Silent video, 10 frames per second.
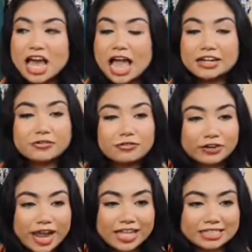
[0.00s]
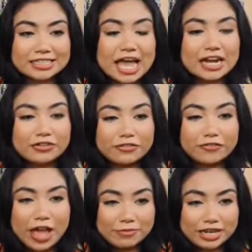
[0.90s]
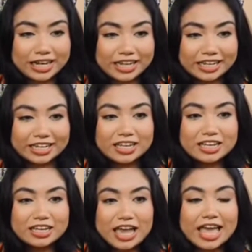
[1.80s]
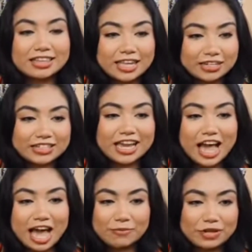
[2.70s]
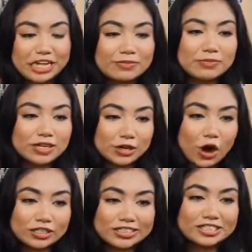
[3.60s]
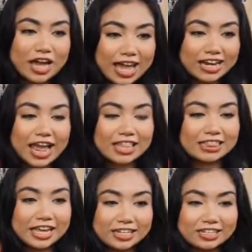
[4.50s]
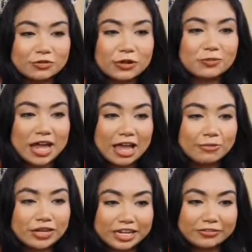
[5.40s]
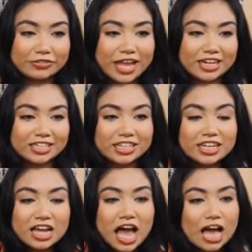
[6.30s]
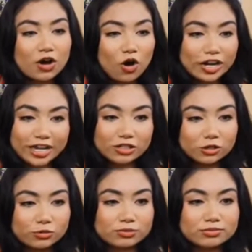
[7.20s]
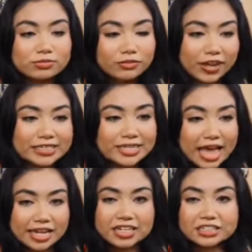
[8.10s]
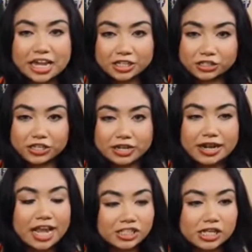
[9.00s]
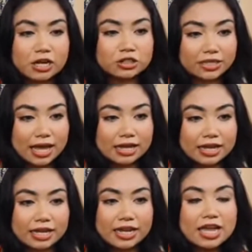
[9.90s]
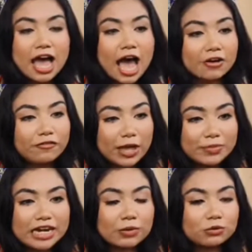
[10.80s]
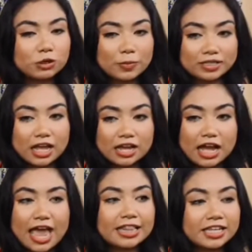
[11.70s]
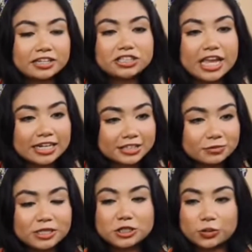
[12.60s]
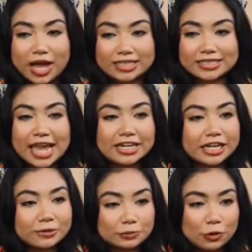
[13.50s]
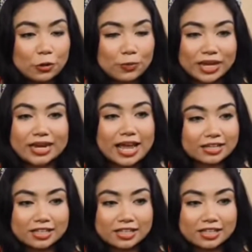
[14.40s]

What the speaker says: any friends, any family, and then yeah, I believe I'm a God's child, and then I believe that ang onek no face khaika rejection national sa thangay ang femi na dui ba thanga, and they rejected me twice and it broke me like